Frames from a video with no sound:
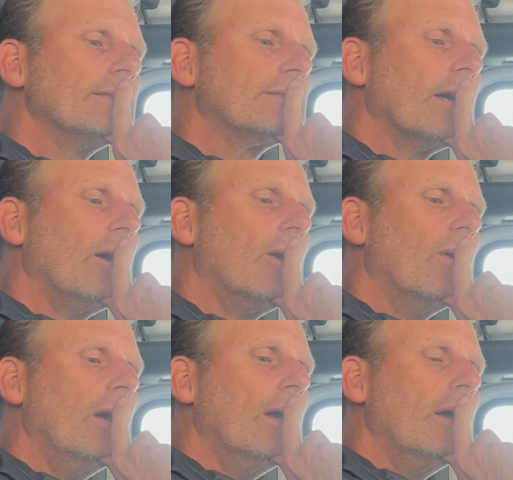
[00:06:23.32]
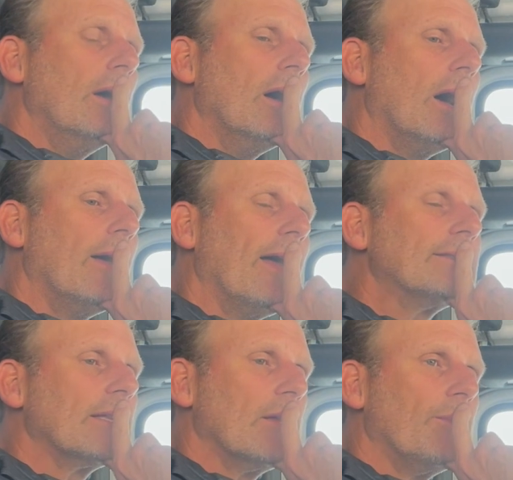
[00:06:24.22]
so
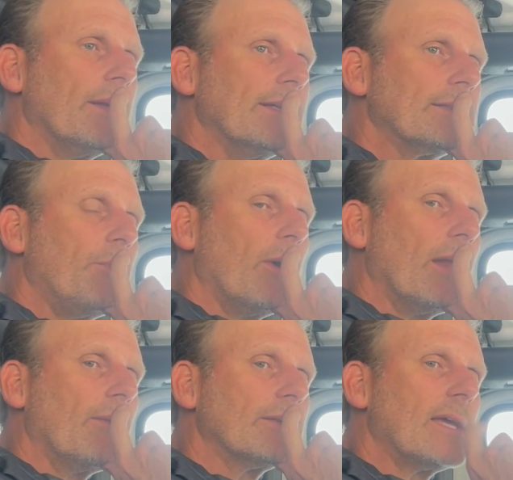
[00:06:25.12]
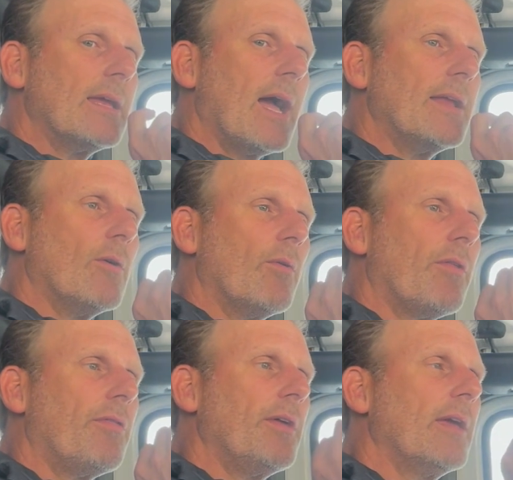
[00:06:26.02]
that's a little bit disappointing, because I don't
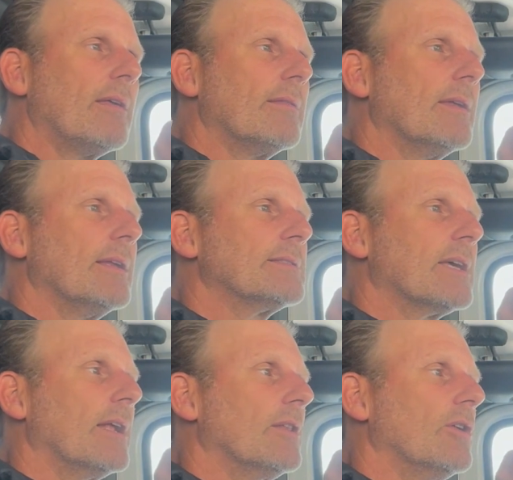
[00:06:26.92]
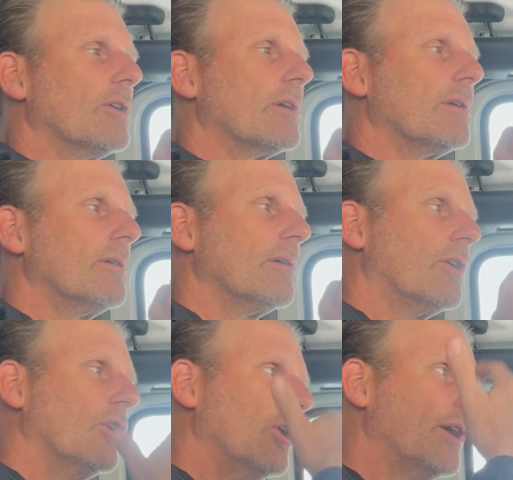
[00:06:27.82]
think that it's going to look
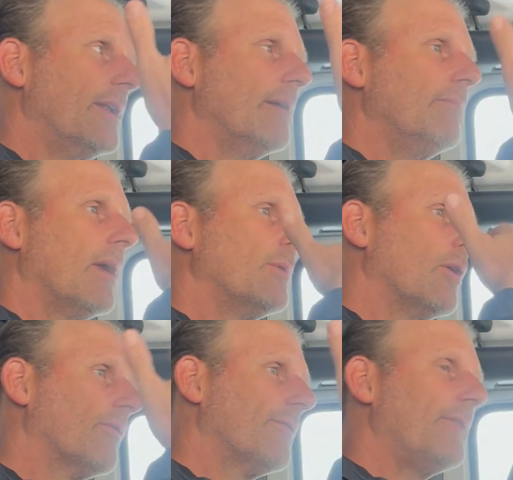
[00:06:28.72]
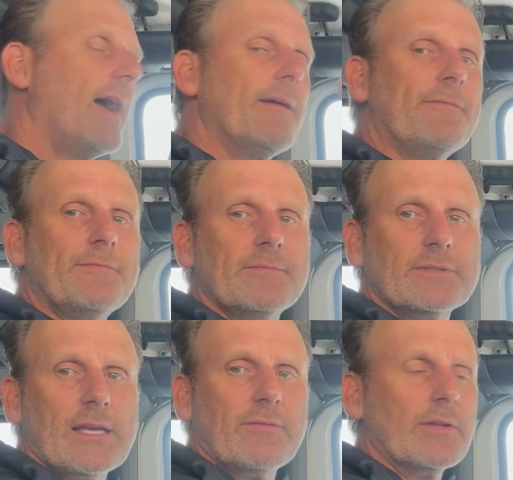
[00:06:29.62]
good maybe over
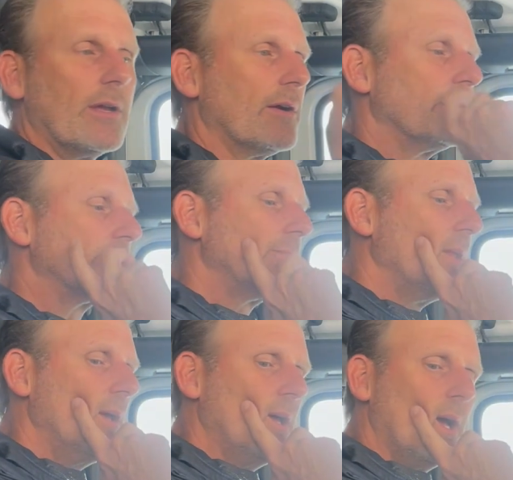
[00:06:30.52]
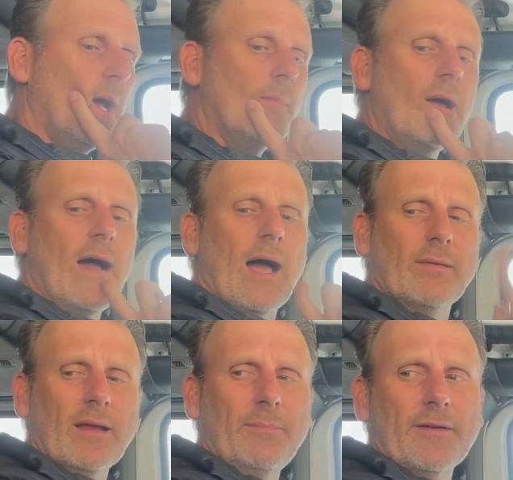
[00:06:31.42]
5-7 years. I'm
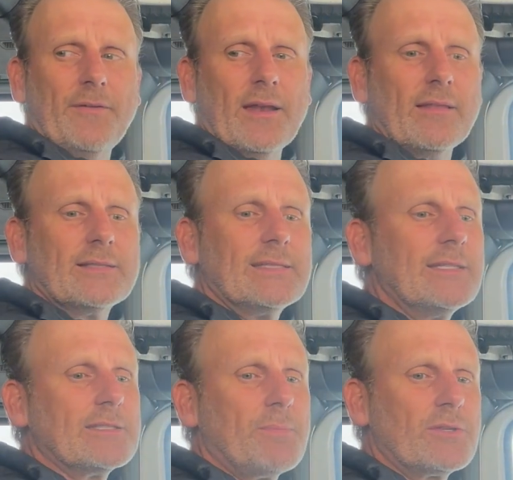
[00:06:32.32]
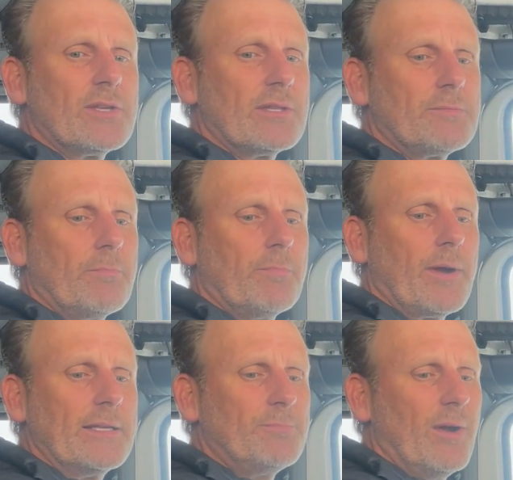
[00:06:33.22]
not a big fan of the seats, especially at this
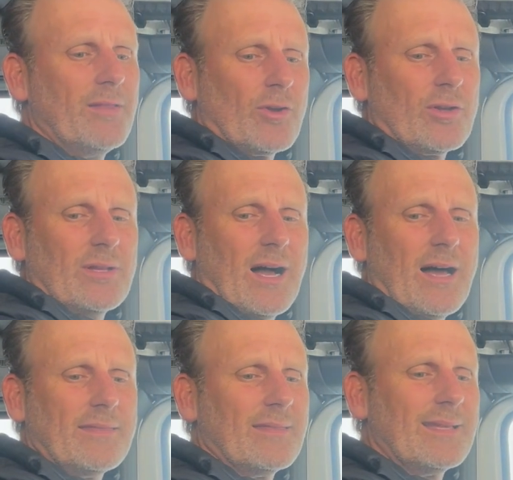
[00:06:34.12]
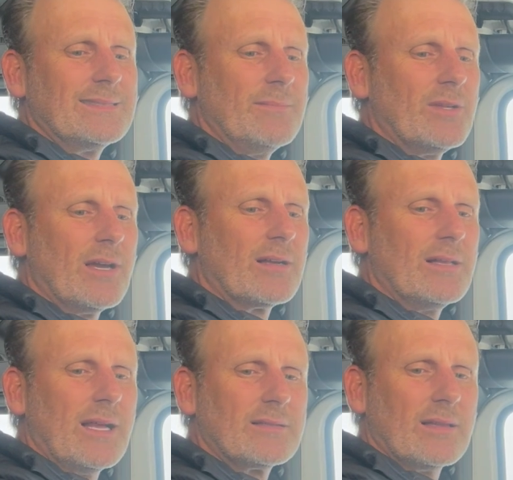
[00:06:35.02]
price point. They're cloth. They seem to
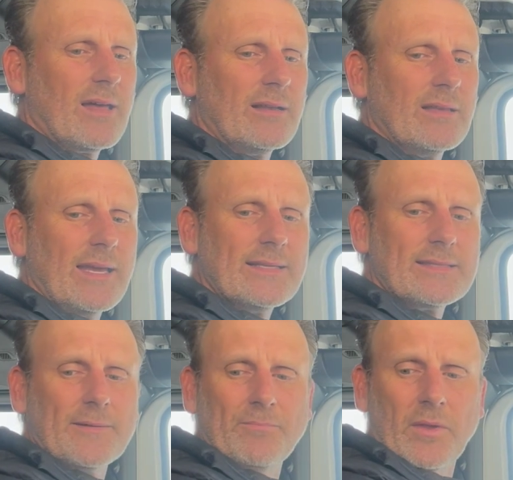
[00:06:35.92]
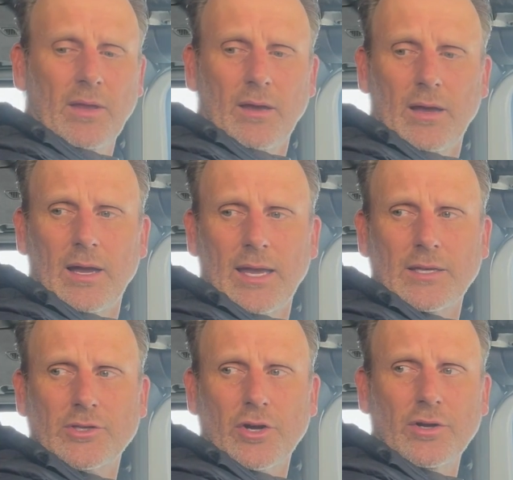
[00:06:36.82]
collect a lot of lint
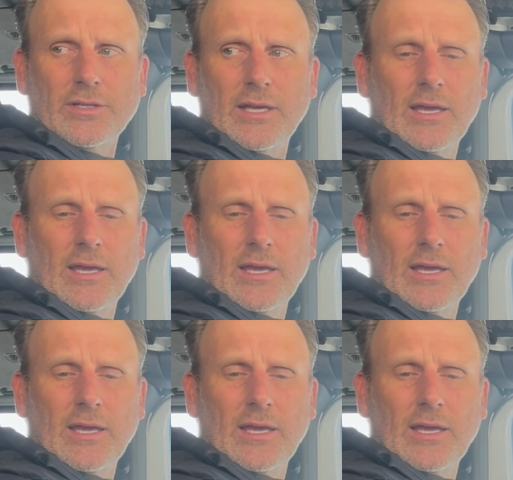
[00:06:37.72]
and dirt.